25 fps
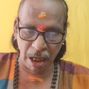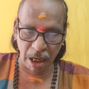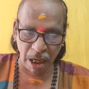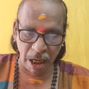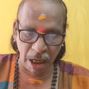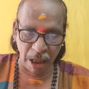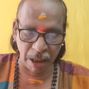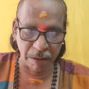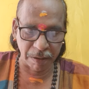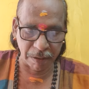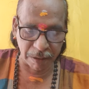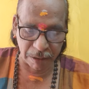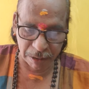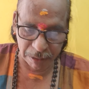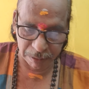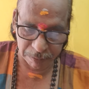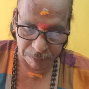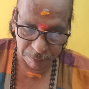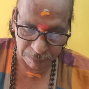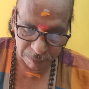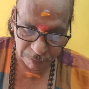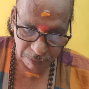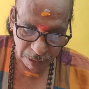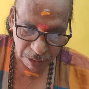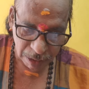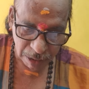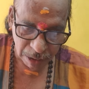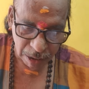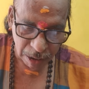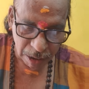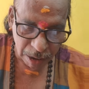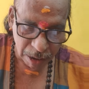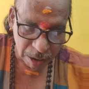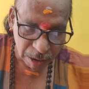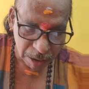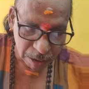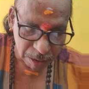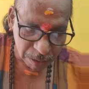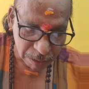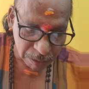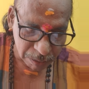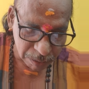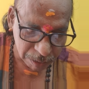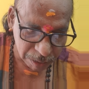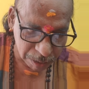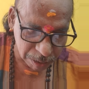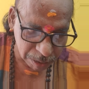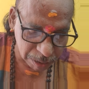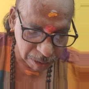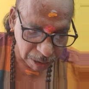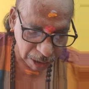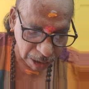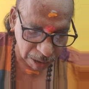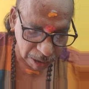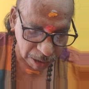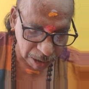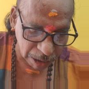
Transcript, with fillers: act. So that